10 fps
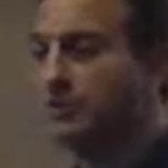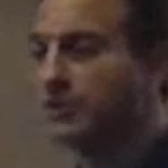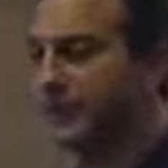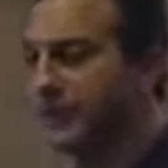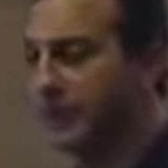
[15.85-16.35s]

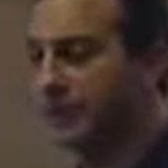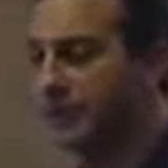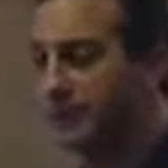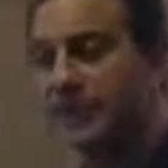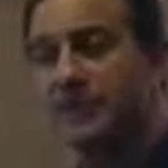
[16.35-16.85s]
with a
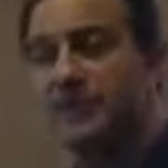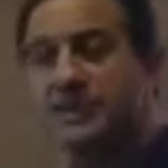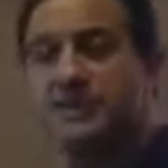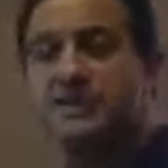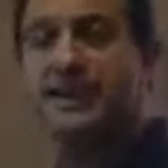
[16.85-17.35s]
complaint of,
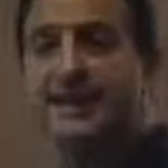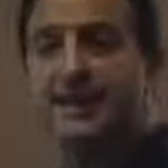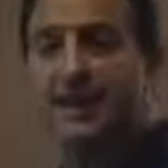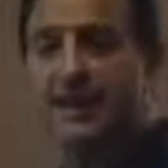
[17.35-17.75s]
let's say,